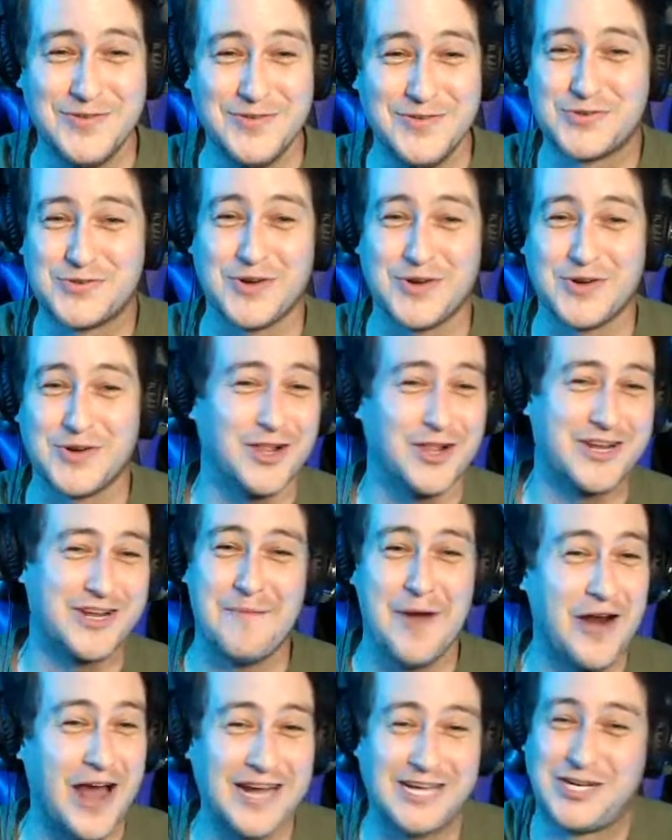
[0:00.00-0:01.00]
trailer came
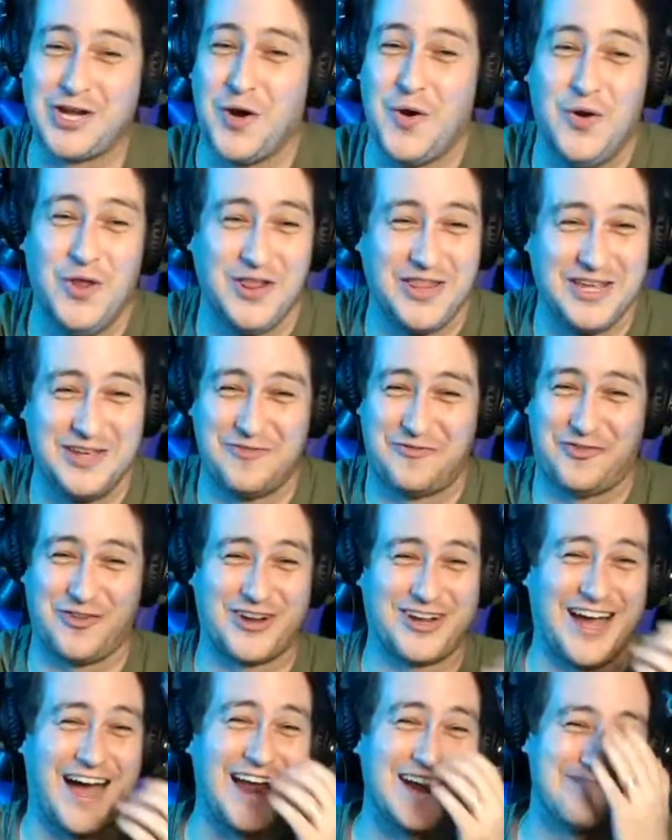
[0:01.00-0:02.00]
out. I totally
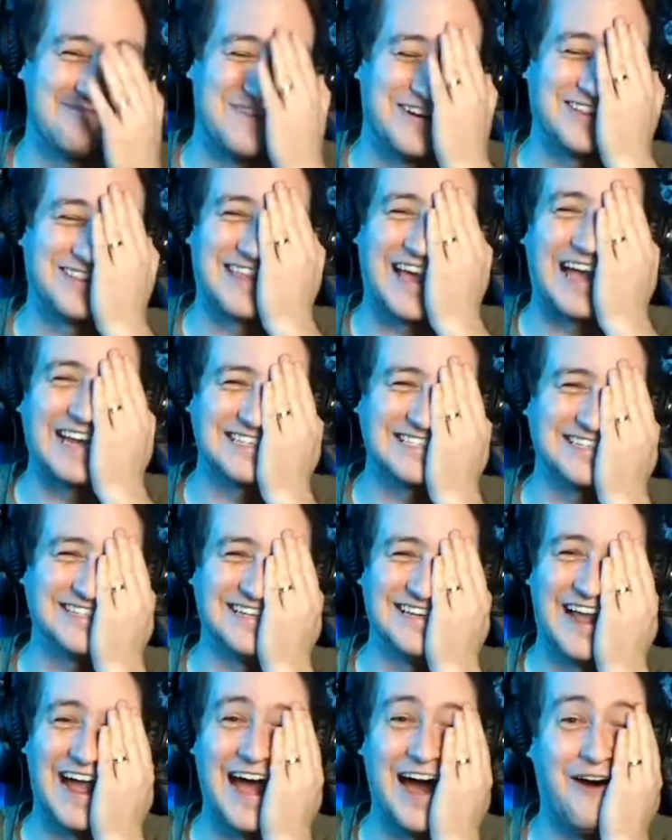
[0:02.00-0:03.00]
forgot about that till
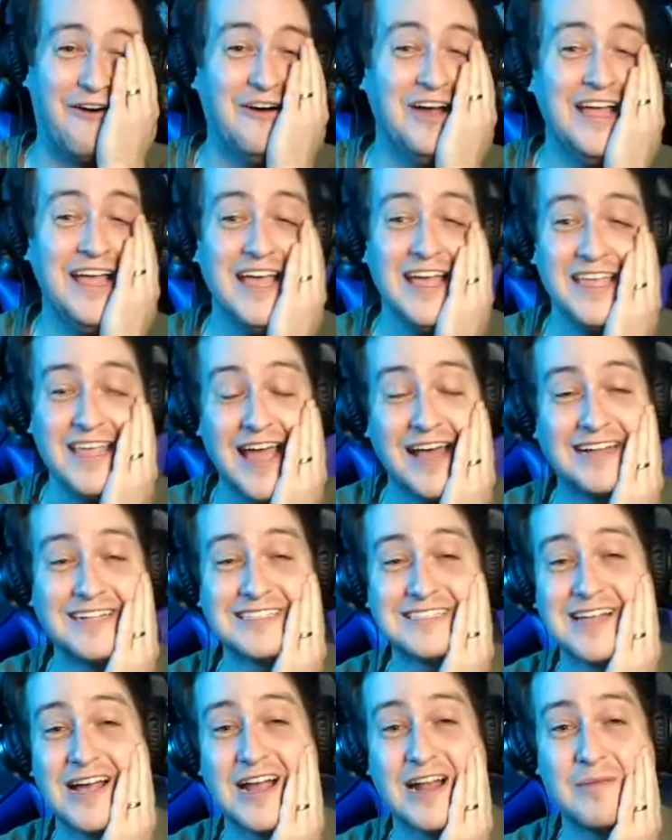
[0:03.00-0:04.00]
now. Yeah,
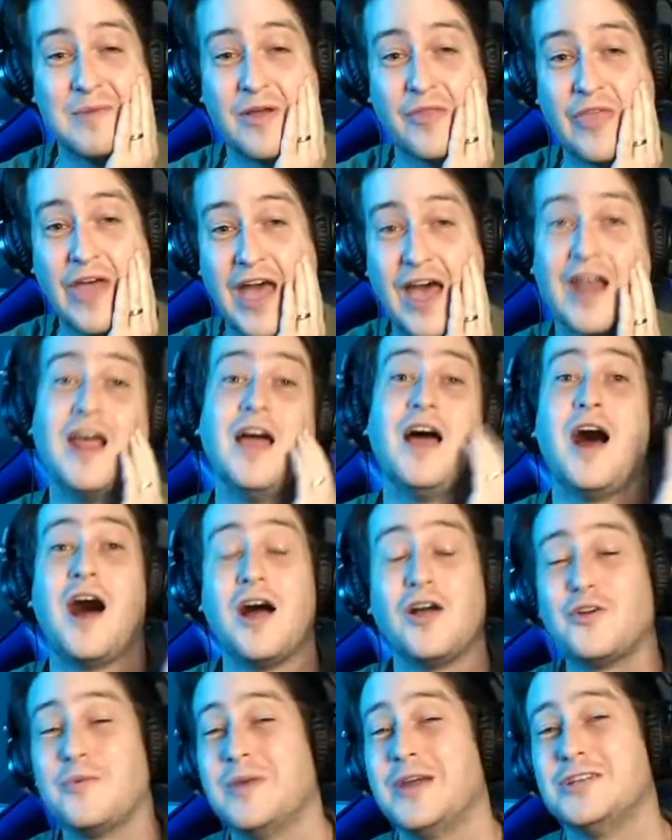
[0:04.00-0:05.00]
let's talk about that.
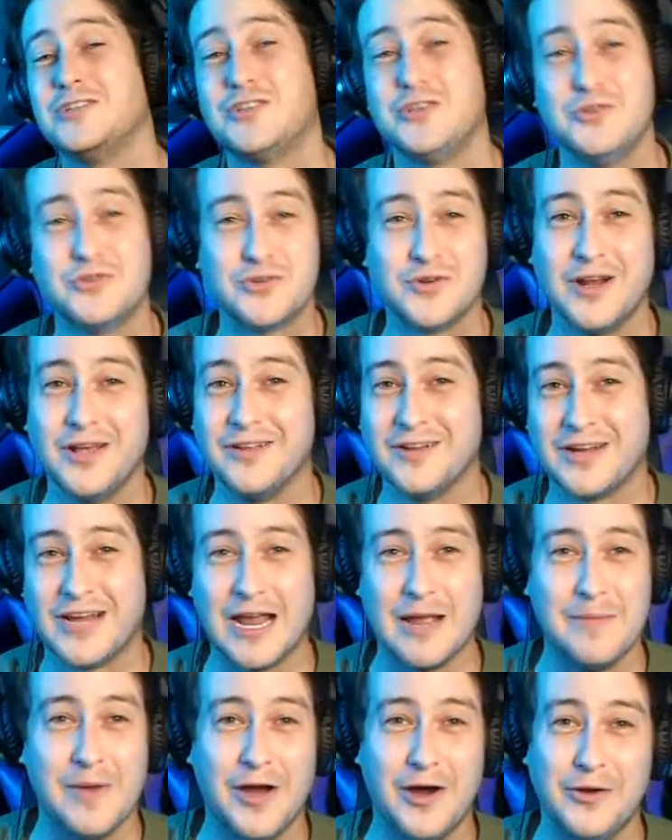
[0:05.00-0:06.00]
Aquaman 2 trailer
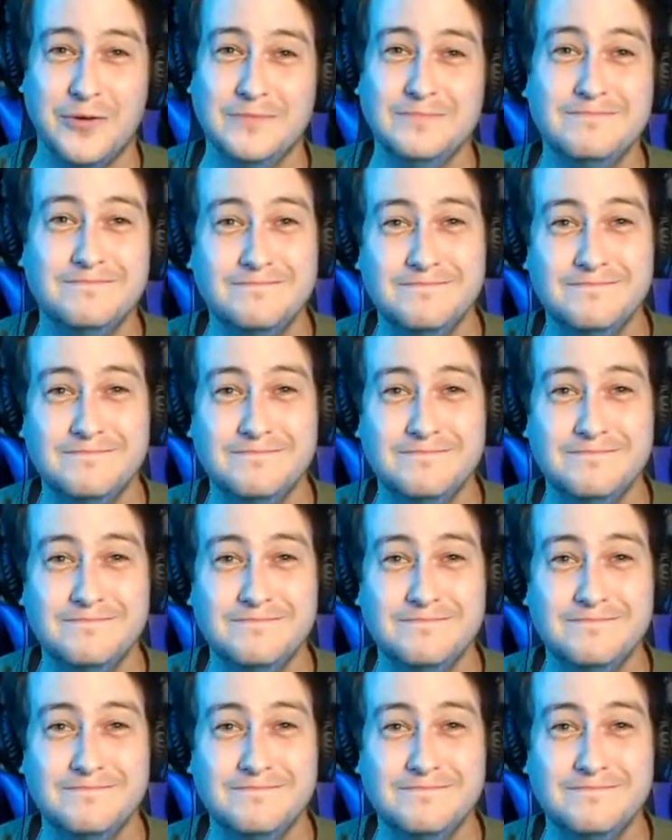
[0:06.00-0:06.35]
came out.